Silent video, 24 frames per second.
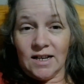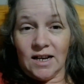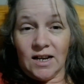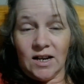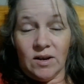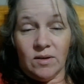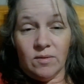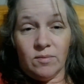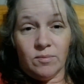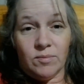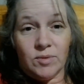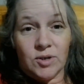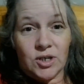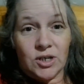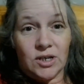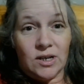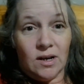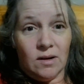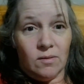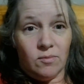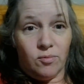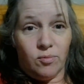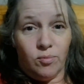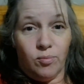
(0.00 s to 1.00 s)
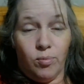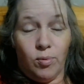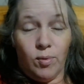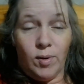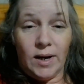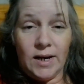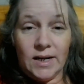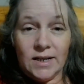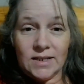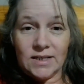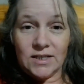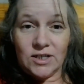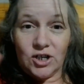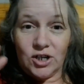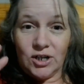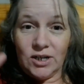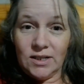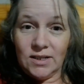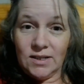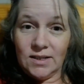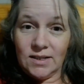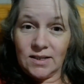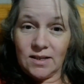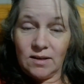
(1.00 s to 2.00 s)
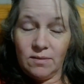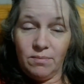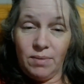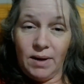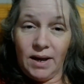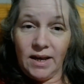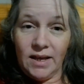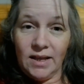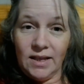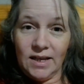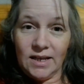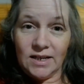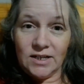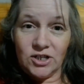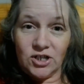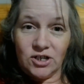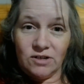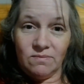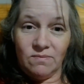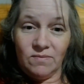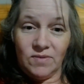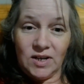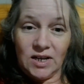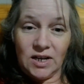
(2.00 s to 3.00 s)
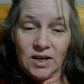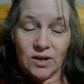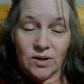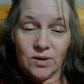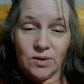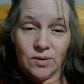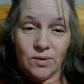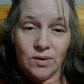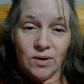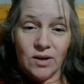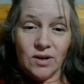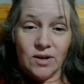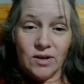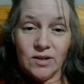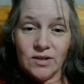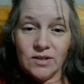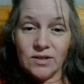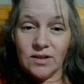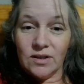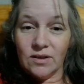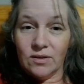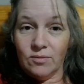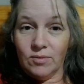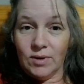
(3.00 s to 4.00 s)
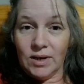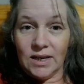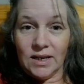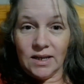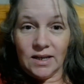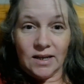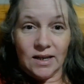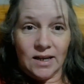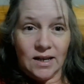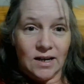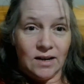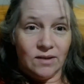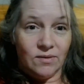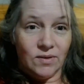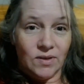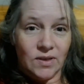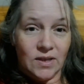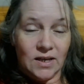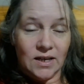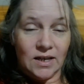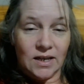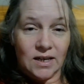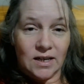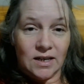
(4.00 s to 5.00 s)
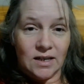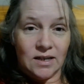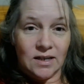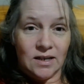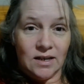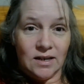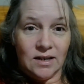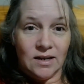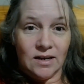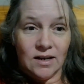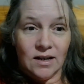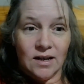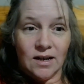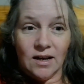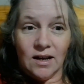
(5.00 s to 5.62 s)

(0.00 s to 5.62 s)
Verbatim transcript: I'm right, starting this compilation video so that we can get everything in.